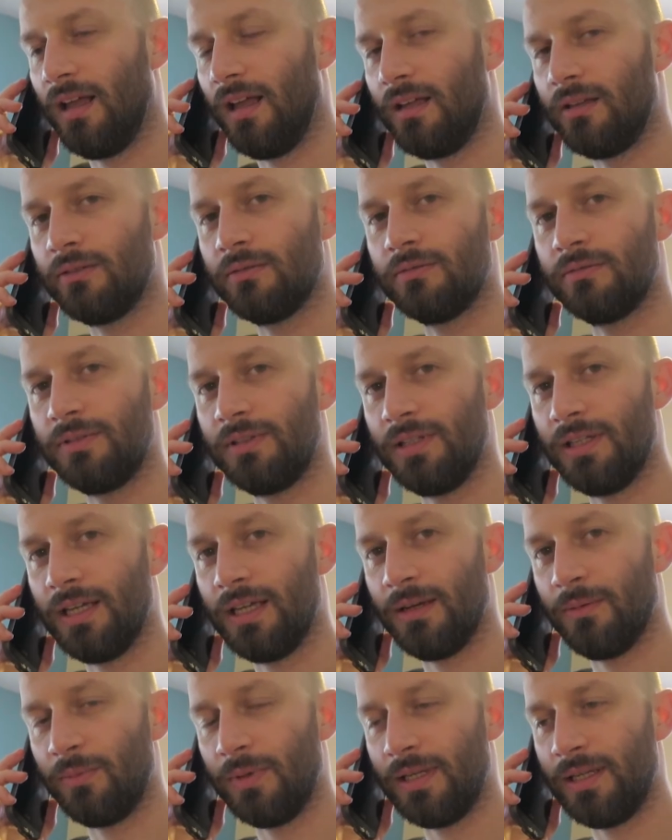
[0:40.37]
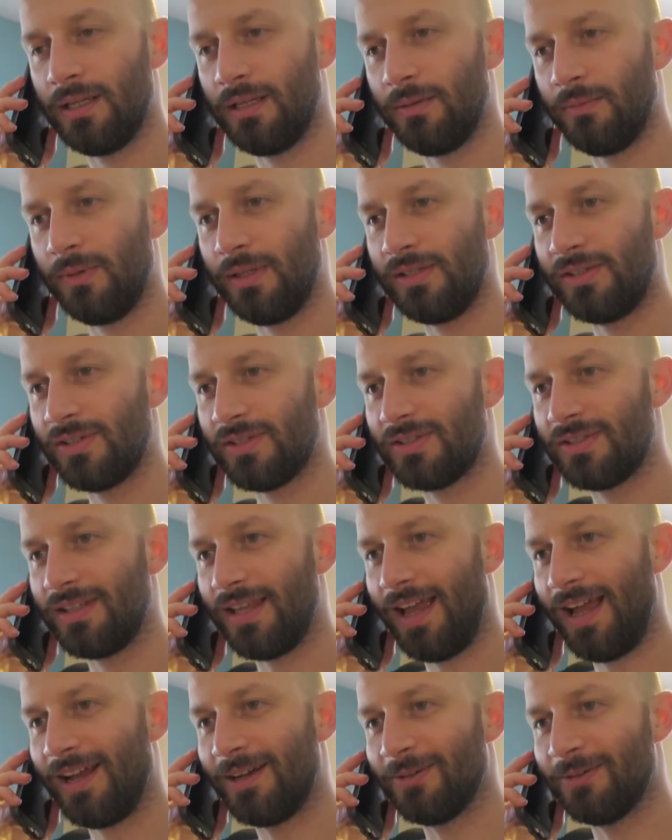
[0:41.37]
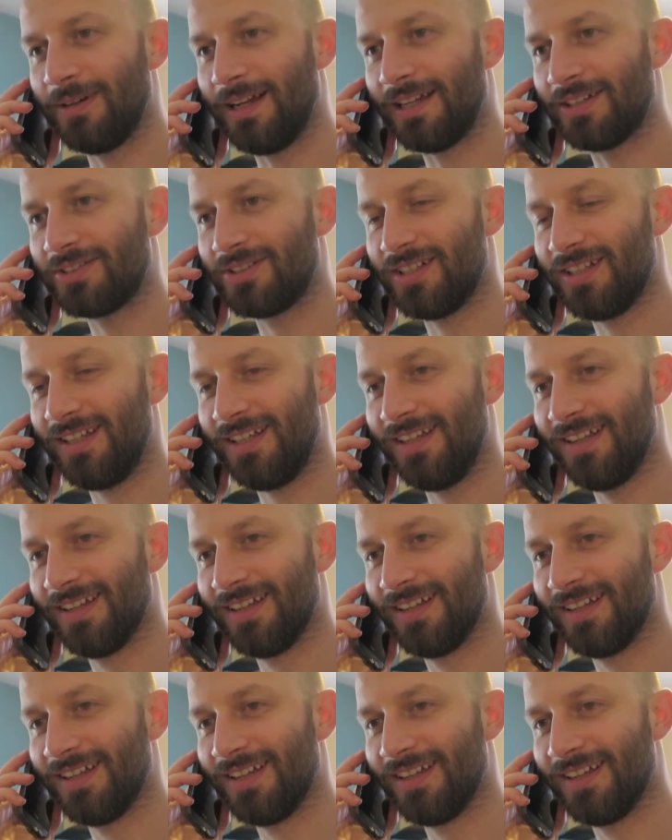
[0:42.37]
Oh yeah, we're we're just out actually.